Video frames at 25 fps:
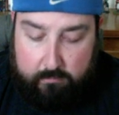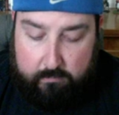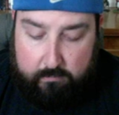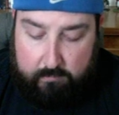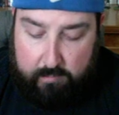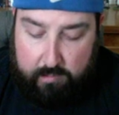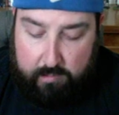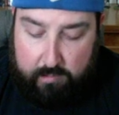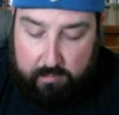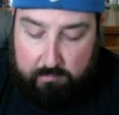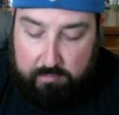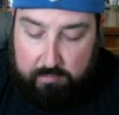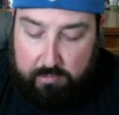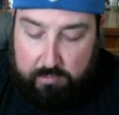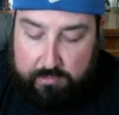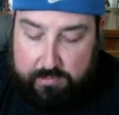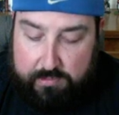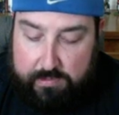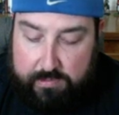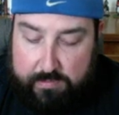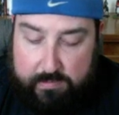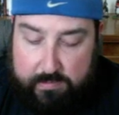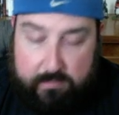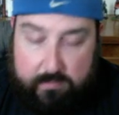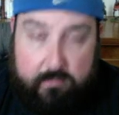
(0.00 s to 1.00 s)
you can
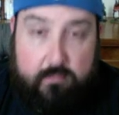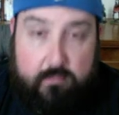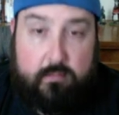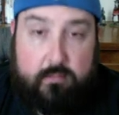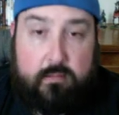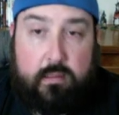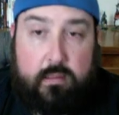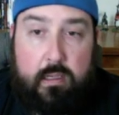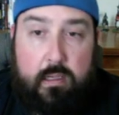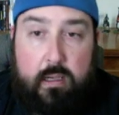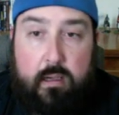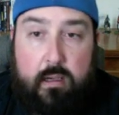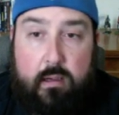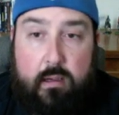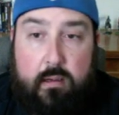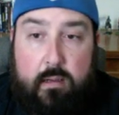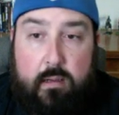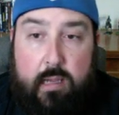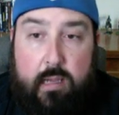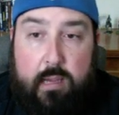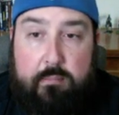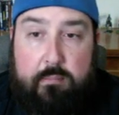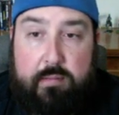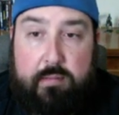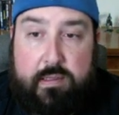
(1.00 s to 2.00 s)
purchase uh,
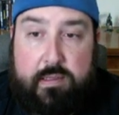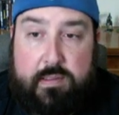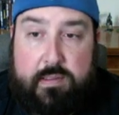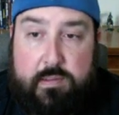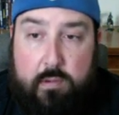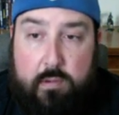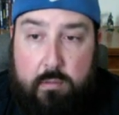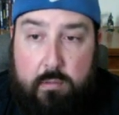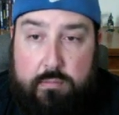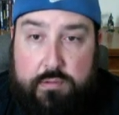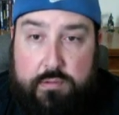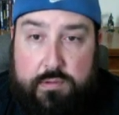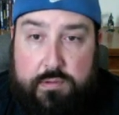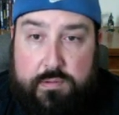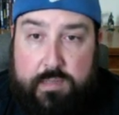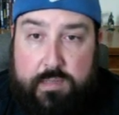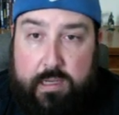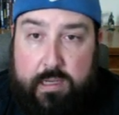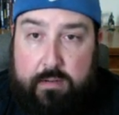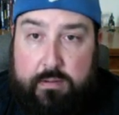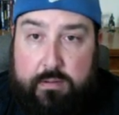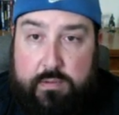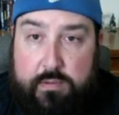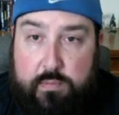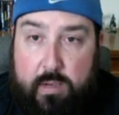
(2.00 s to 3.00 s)
epic sculptures
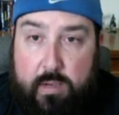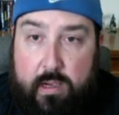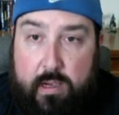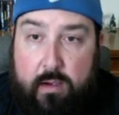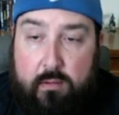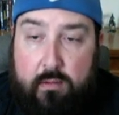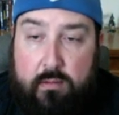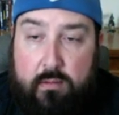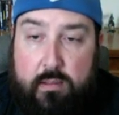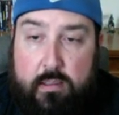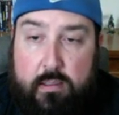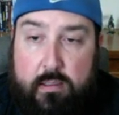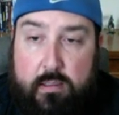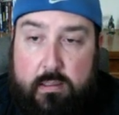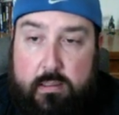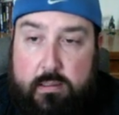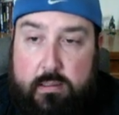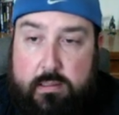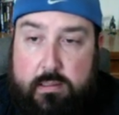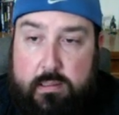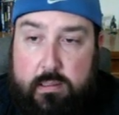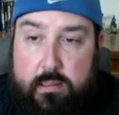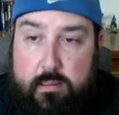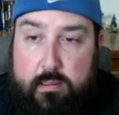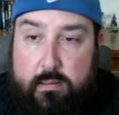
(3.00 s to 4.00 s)
there as well
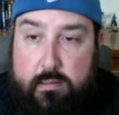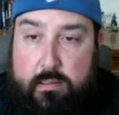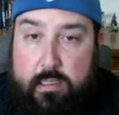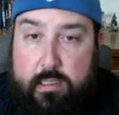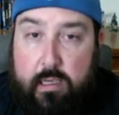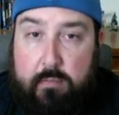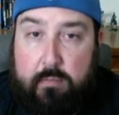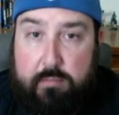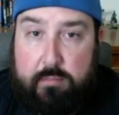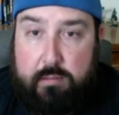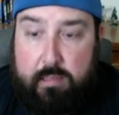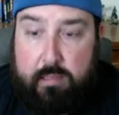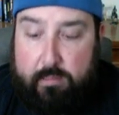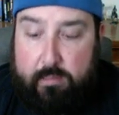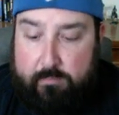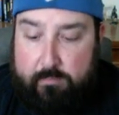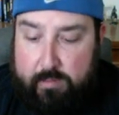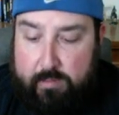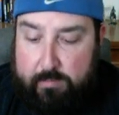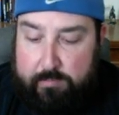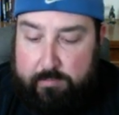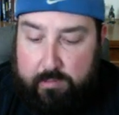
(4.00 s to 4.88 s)
to, to help you level up your